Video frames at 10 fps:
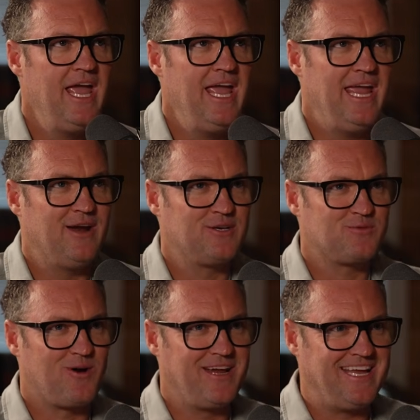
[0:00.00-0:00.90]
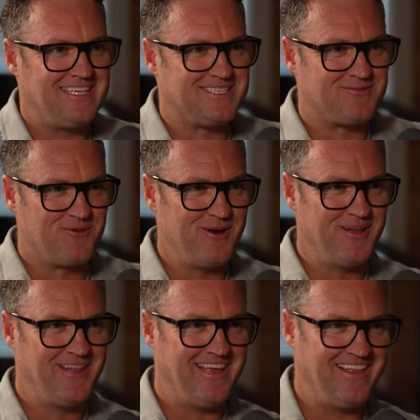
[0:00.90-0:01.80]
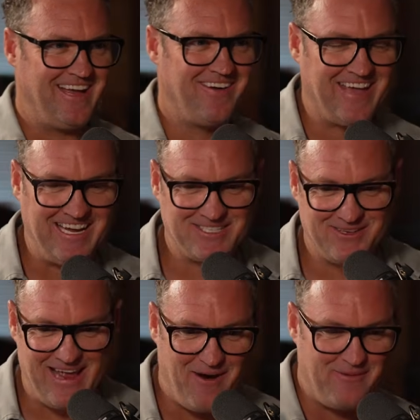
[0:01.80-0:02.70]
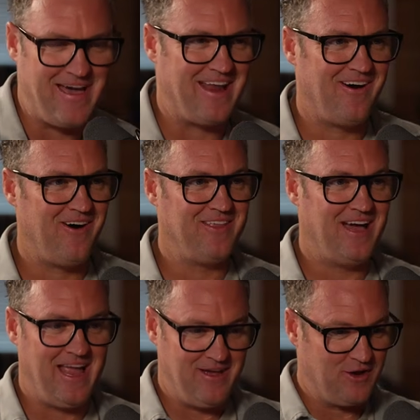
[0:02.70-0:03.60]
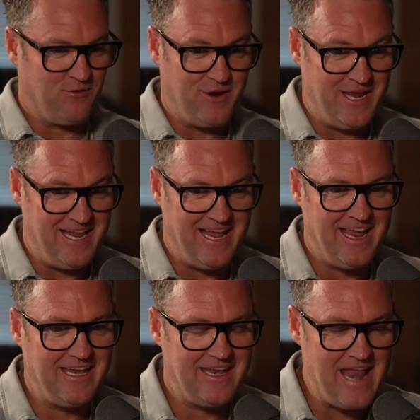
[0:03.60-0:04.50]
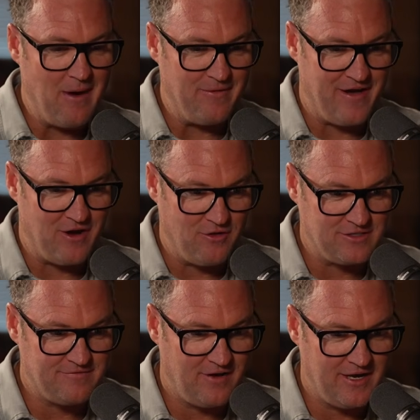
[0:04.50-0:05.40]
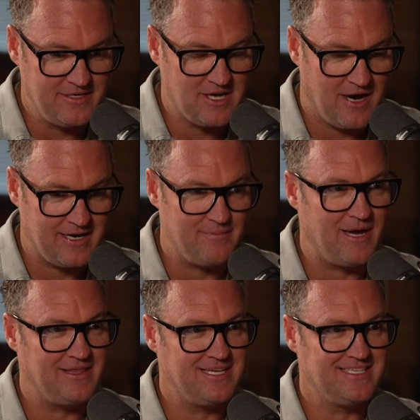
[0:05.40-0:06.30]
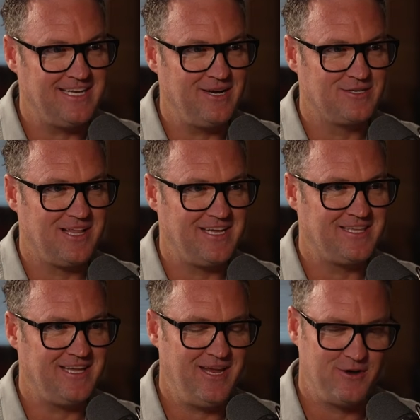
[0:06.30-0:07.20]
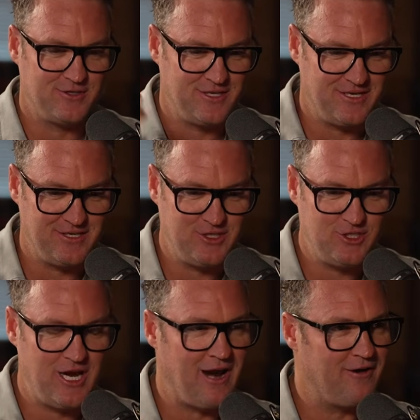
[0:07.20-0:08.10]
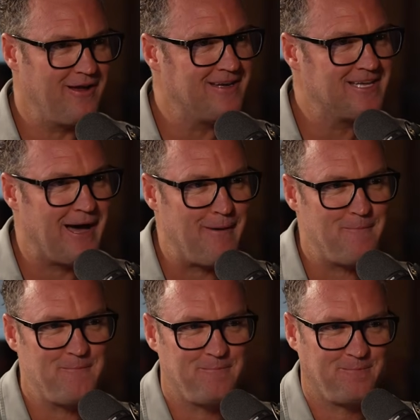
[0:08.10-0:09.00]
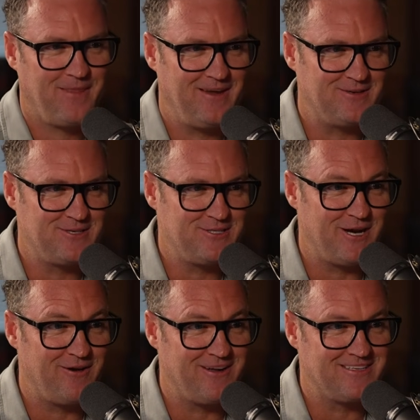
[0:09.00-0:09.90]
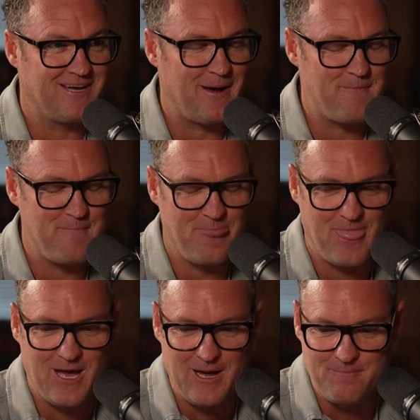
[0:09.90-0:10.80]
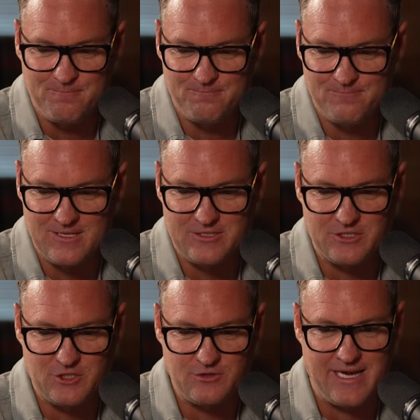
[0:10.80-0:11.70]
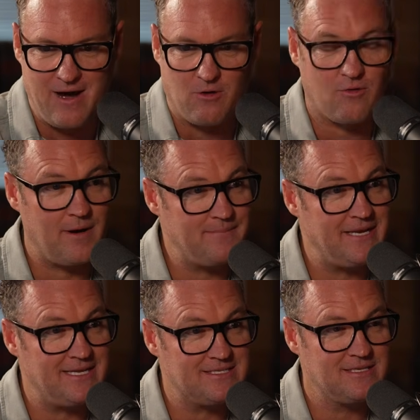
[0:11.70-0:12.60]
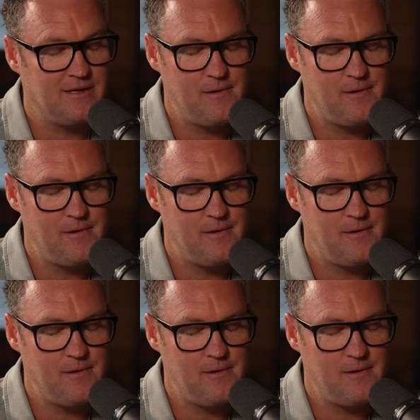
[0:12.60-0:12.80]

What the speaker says: Here's where it gets really like, okay, so now we've had I agree. And now we've had all this fun talking about this. And here's the cherry on top. Here's the cherry on top. This just shows you how corrupt it is.